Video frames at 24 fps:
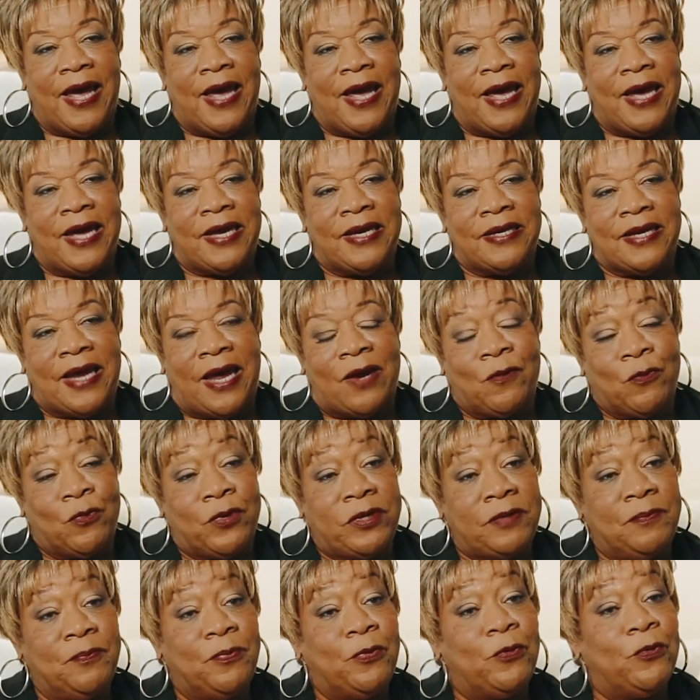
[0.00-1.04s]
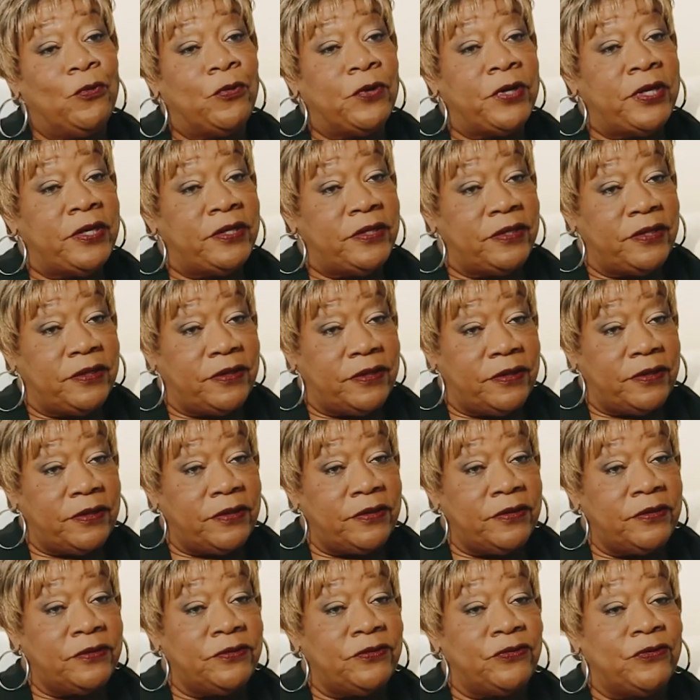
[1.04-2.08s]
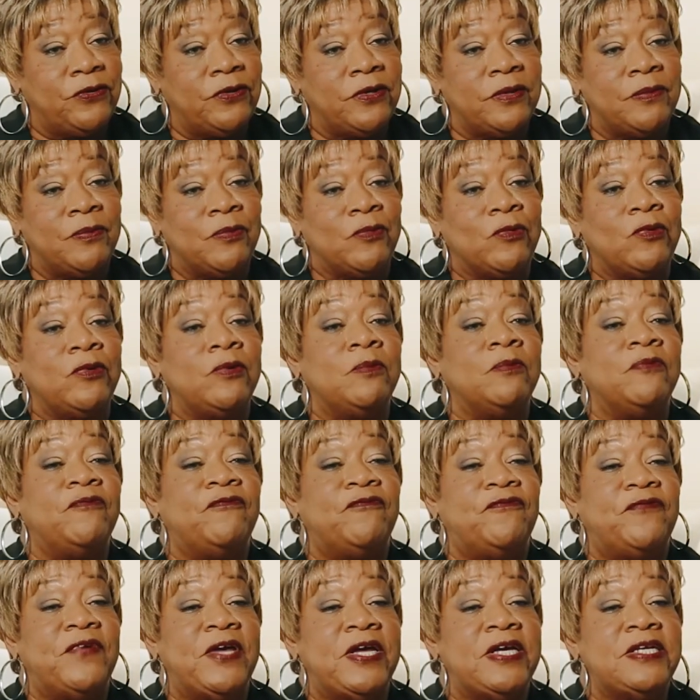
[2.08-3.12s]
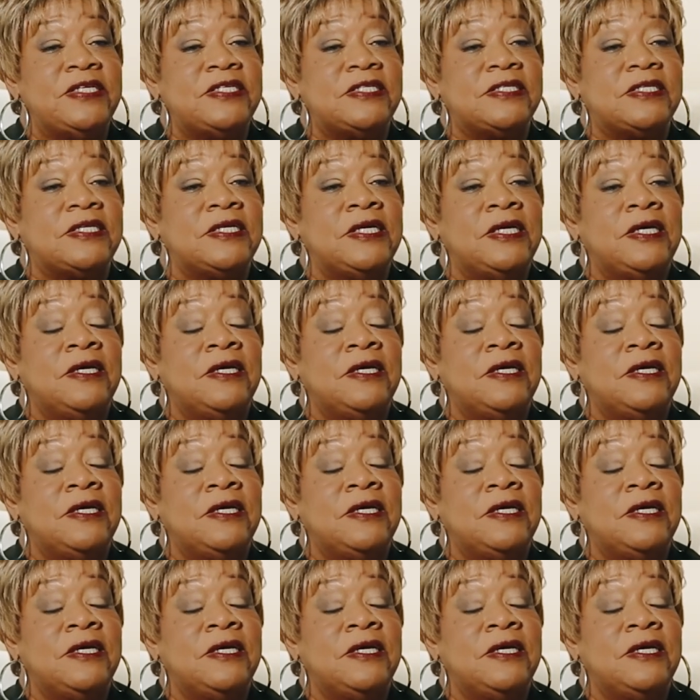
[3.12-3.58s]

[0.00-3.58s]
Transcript: And at one point, her dorm room faced